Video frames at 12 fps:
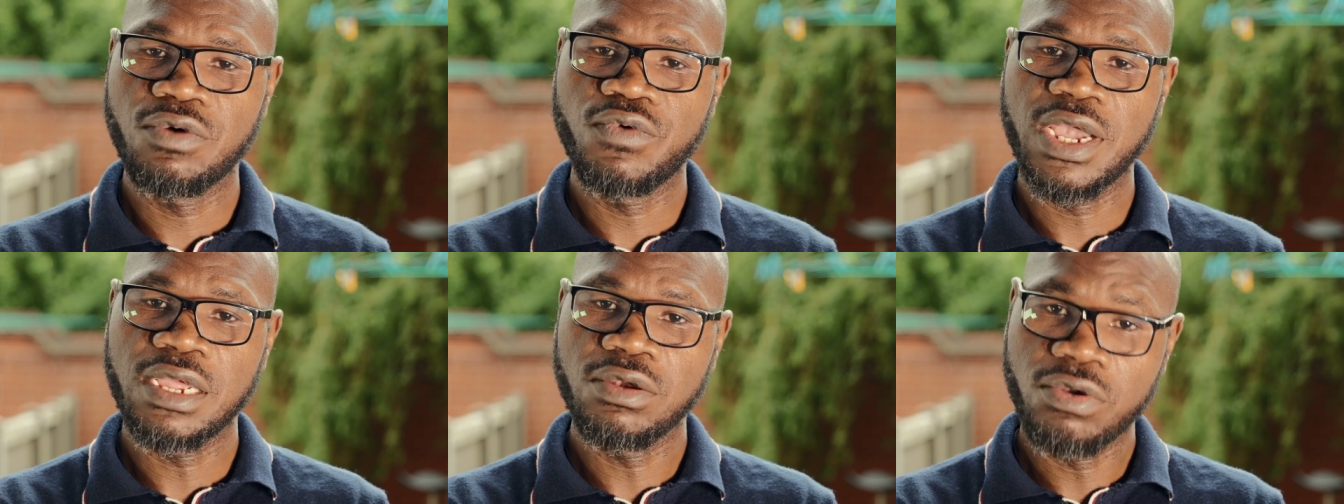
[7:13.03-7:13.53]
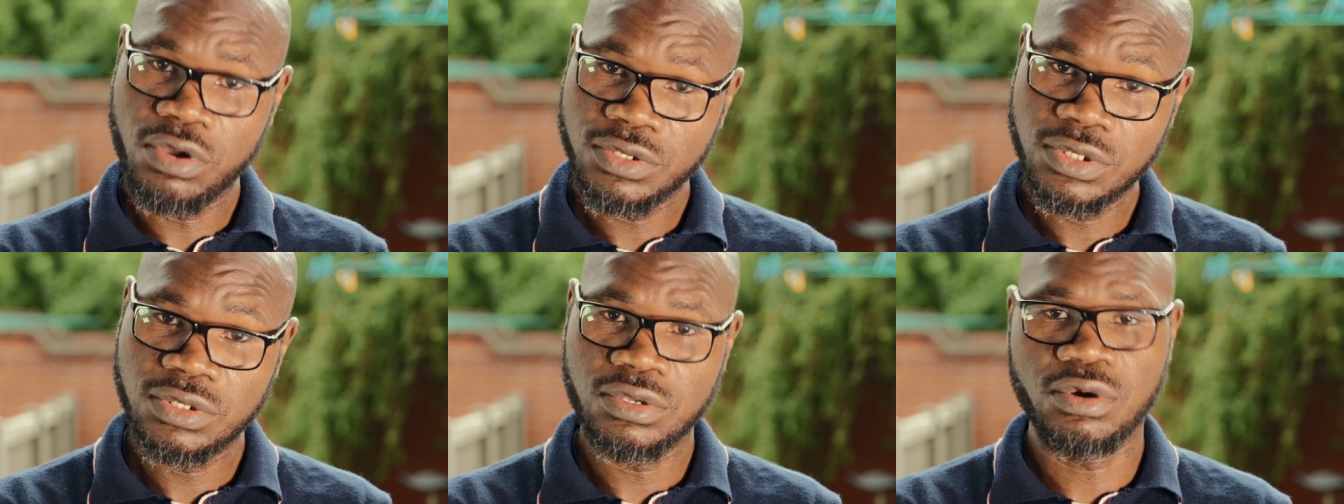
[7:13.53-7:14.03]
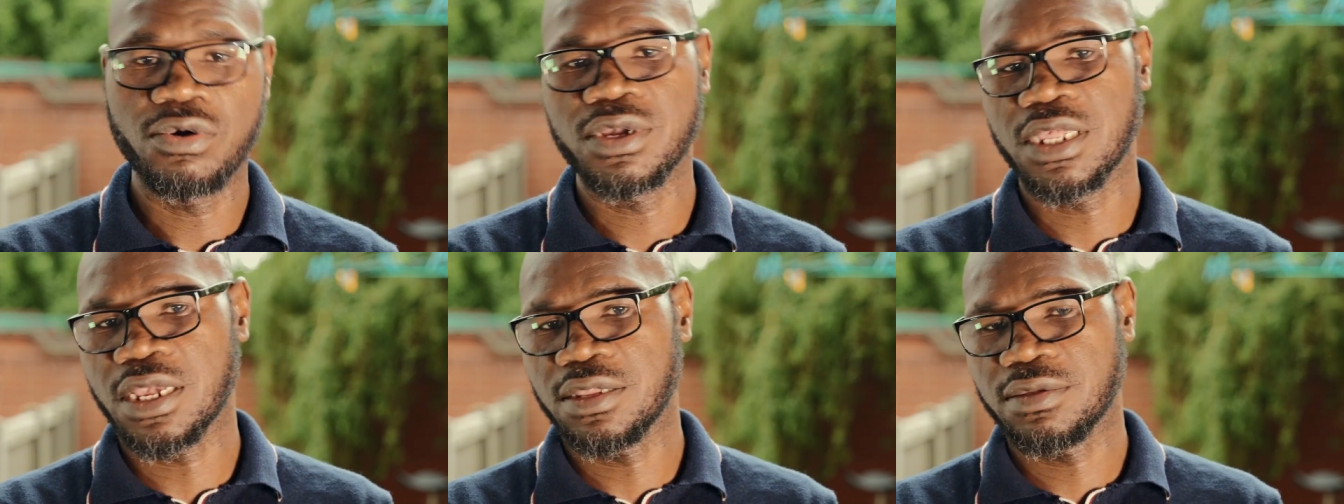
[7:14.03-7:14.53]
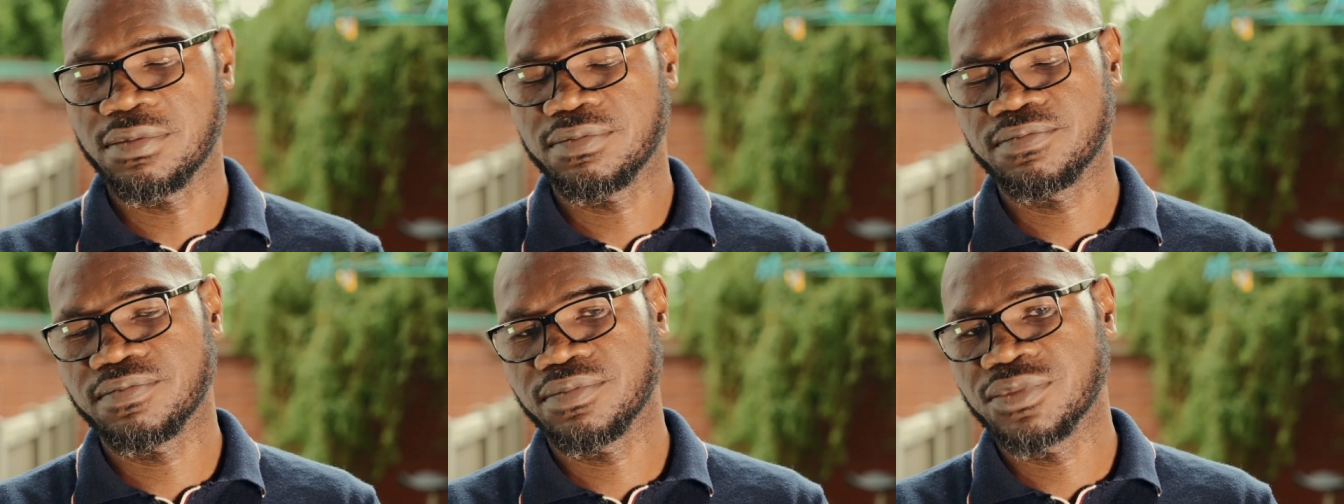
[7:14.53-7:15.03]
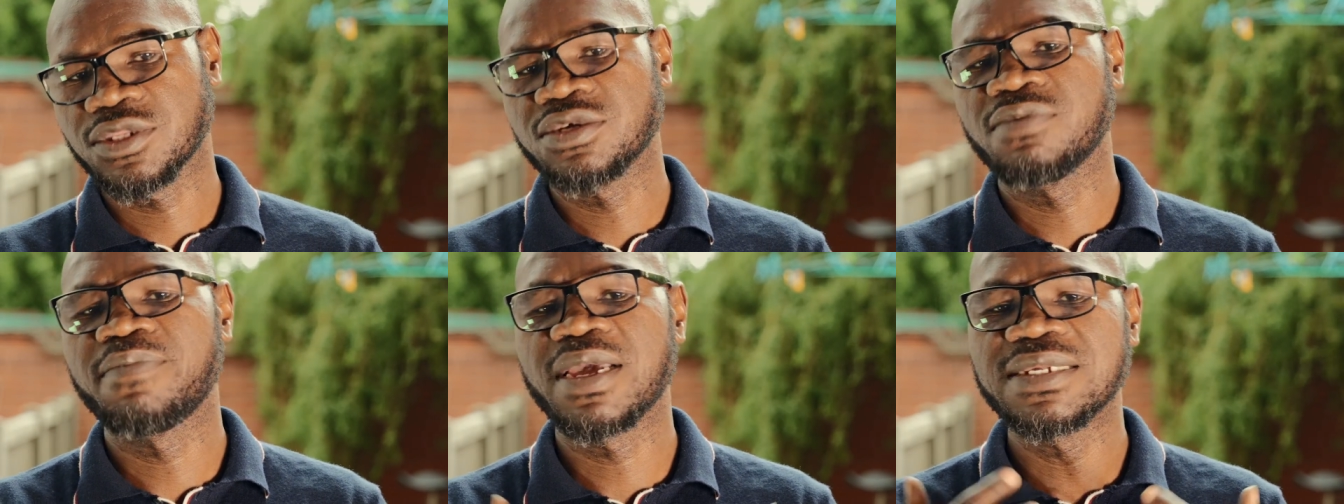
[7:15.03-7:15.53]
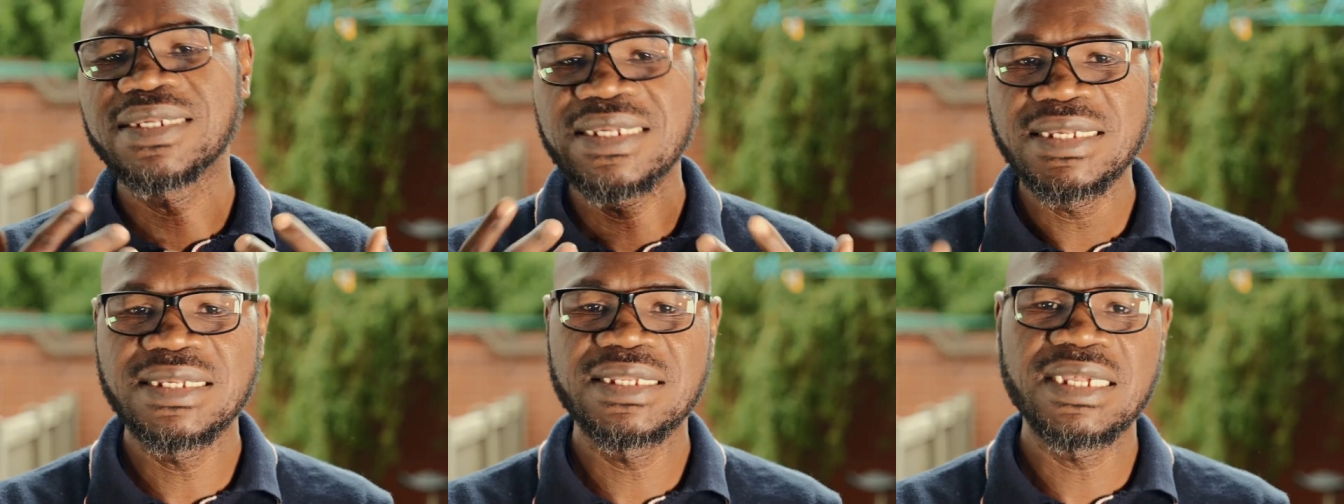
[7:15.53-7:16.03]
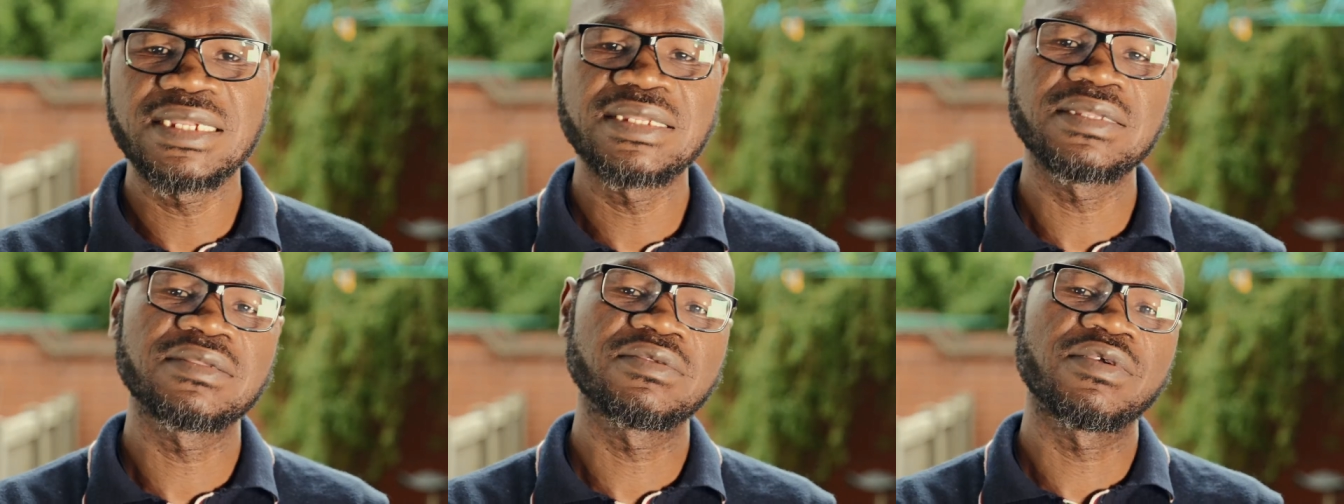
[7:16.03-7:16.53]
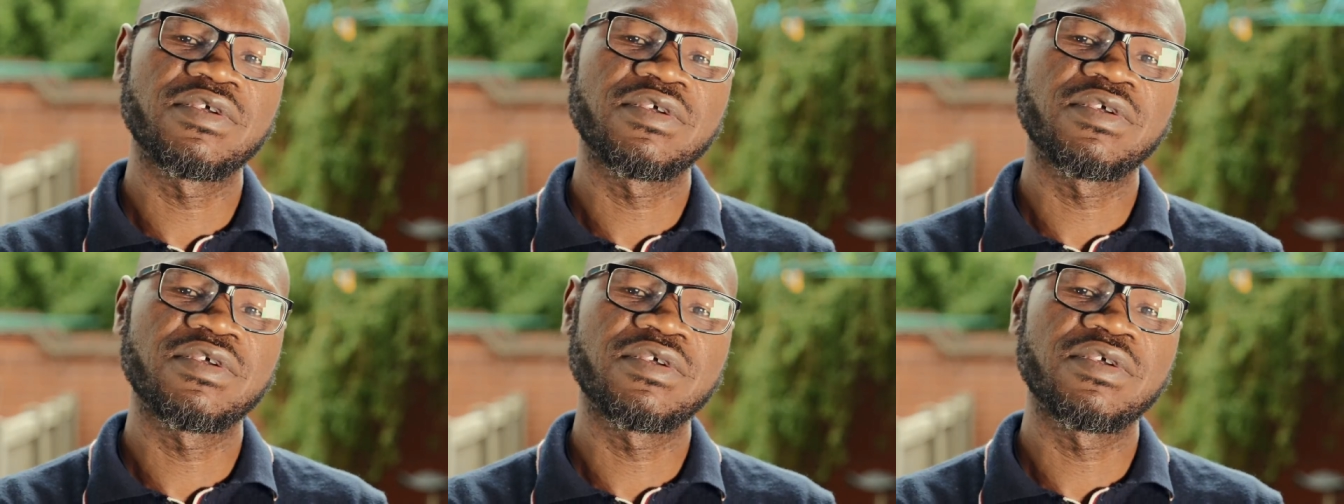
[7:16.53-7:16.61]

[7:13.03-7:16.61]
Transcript: weight loss or gain. Persistent